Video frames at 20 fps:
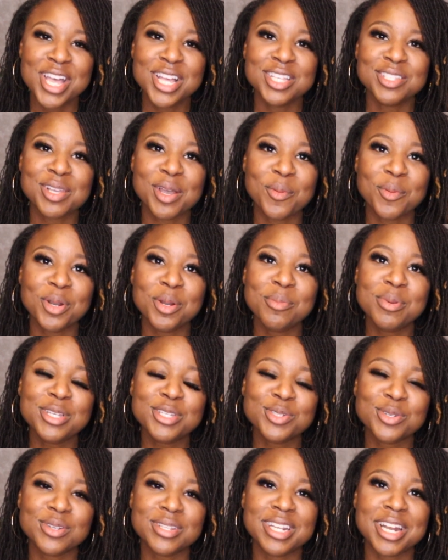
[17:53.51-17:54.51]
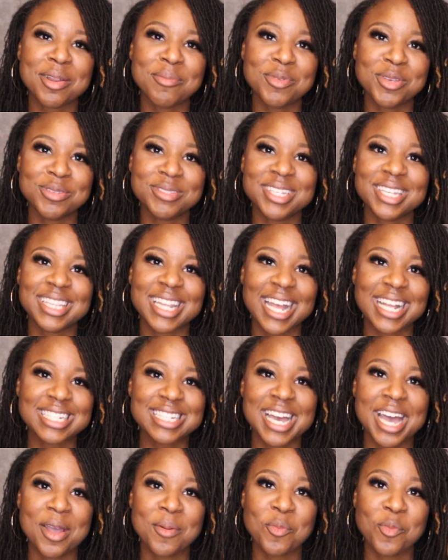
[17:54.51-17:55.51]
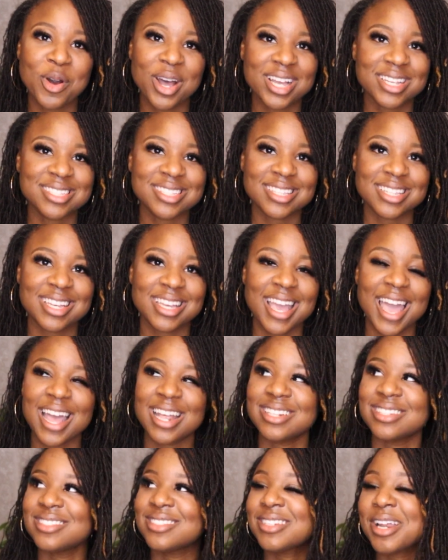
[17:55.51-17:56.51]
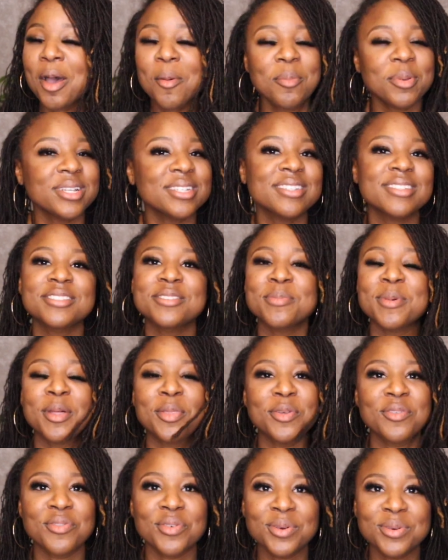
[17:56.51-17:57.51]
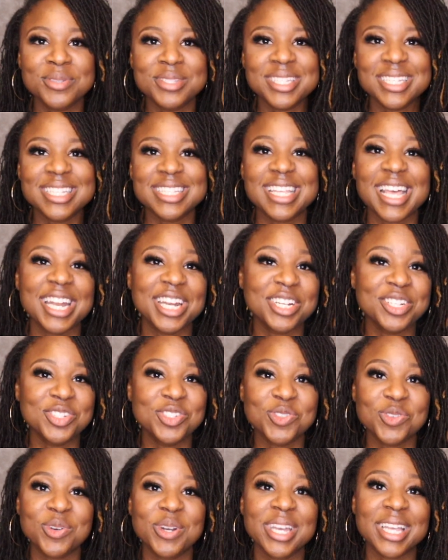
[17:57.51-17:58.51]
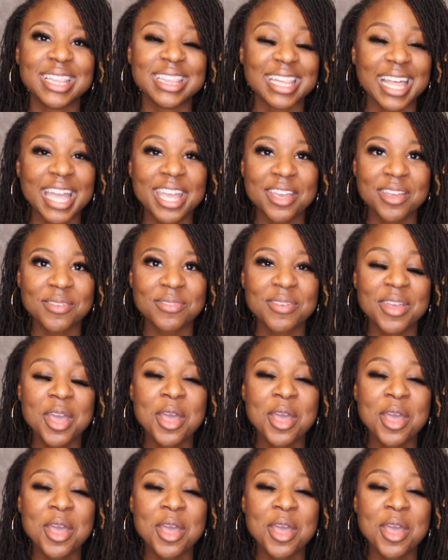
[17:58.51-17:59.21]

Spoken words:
So I want to be sure that I'm using that time wisely and stopping to smell the roses and enjoying life.